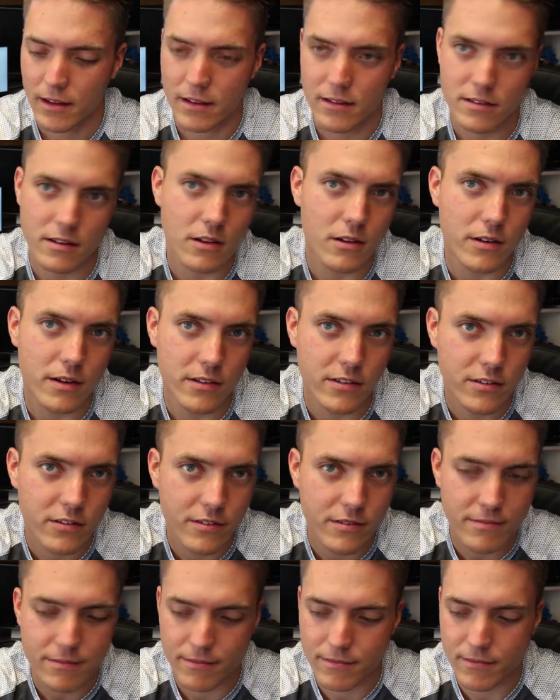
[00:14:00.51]
So
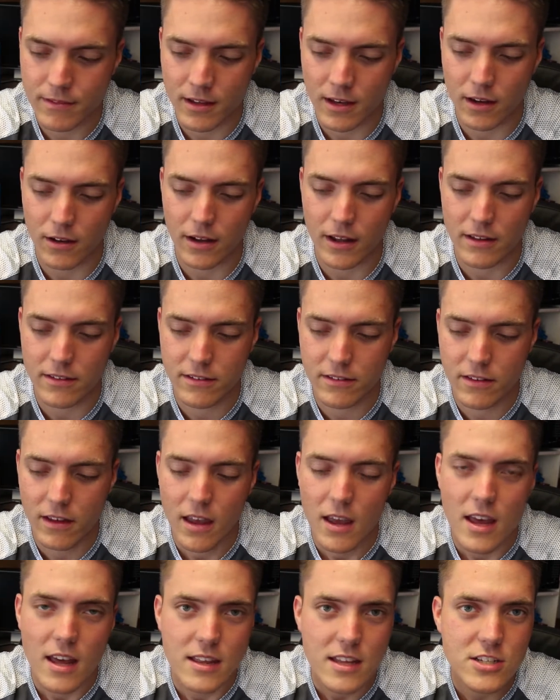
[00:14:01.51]

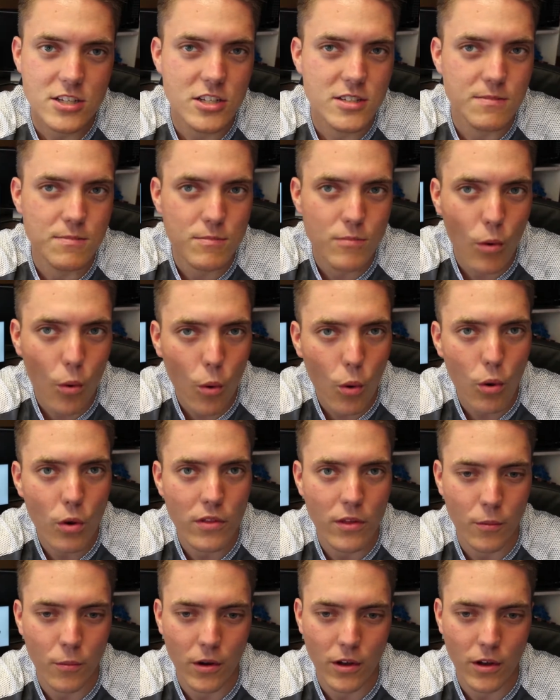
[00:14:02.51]
this is more than